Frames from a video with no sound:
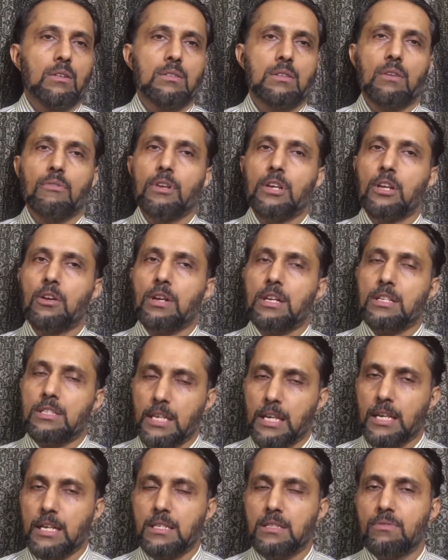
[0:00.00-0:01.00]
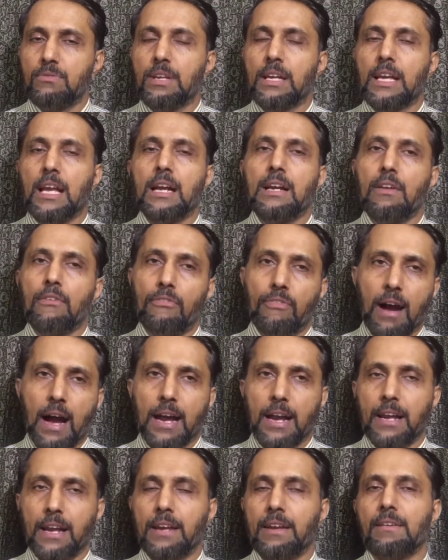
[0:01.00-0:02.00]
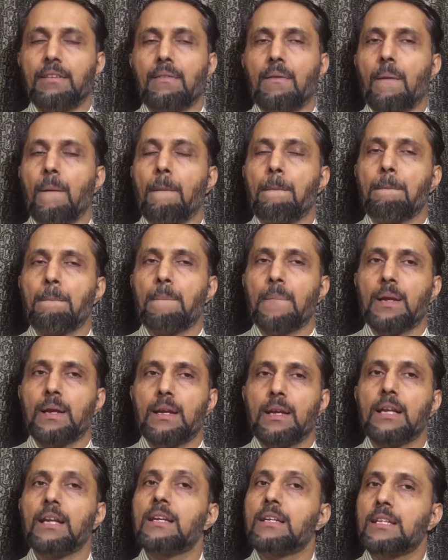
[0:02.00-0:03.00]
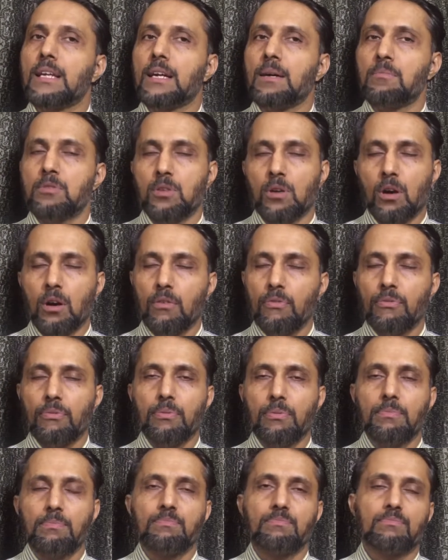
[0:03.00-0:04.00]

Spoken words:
Revenue receipts we can define in terms of